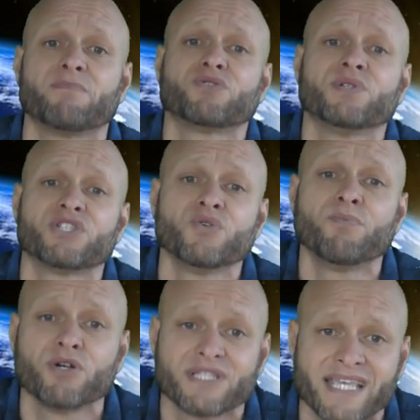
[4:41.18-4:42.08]
by between
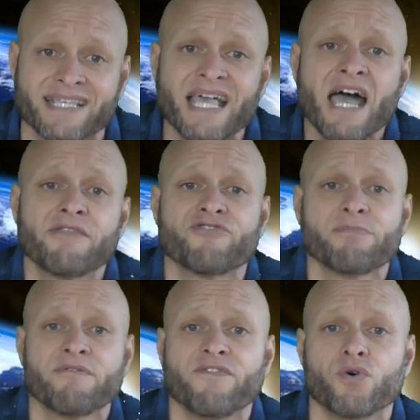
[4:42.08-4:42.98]
2.6 and
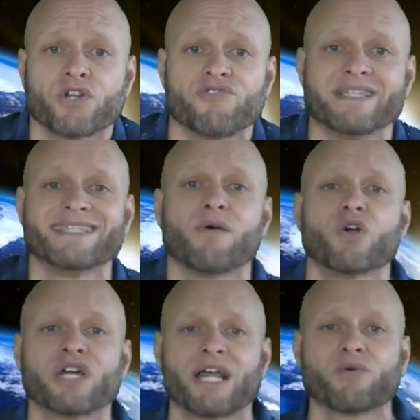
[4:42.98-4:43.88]
3.4 degrees. Now
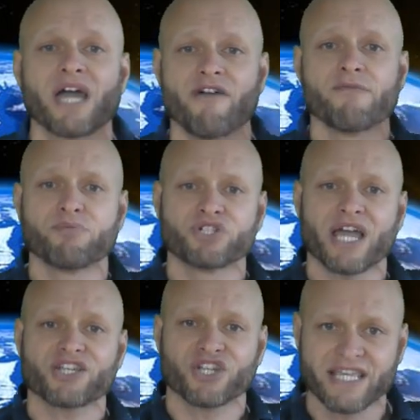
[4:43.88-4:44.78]
look at our current
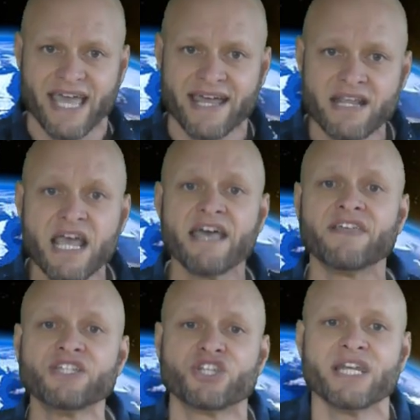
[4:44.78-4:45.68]
projection again.
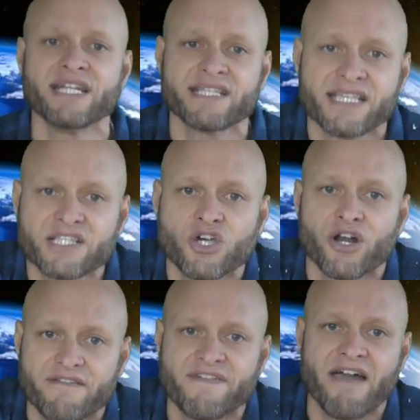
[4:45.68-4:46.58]
These geniuses
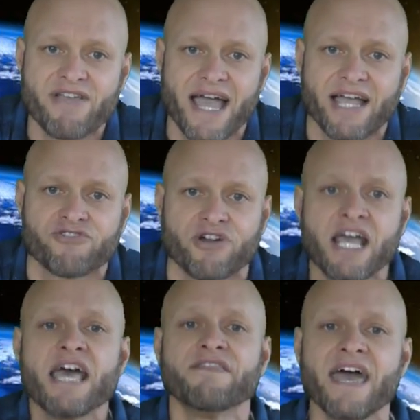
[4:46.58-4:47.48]
got it very
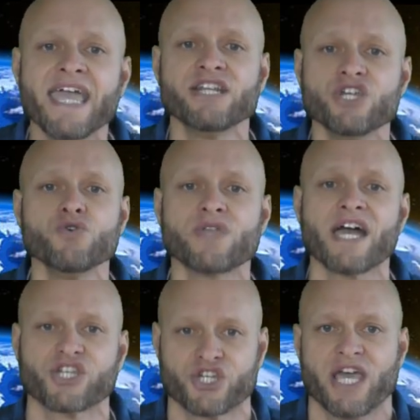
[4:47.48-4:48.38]
accurate. They knew
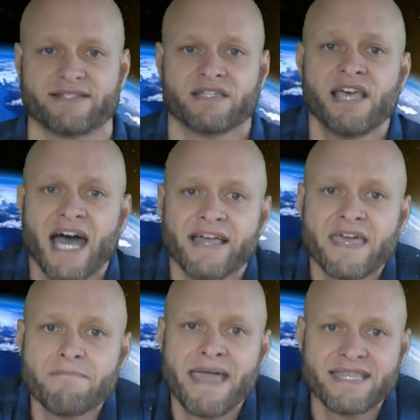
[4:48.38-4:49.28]
their shit.
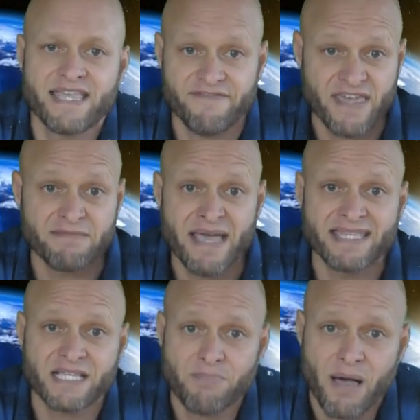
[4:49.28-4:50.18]
And they made, if they'd
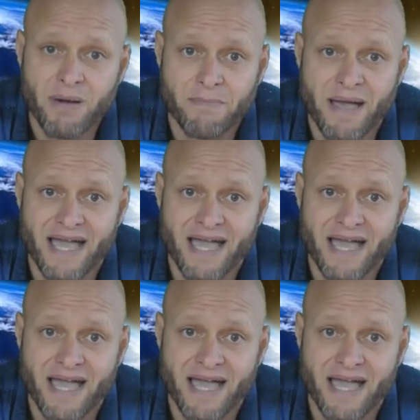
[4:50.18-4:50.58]
made this public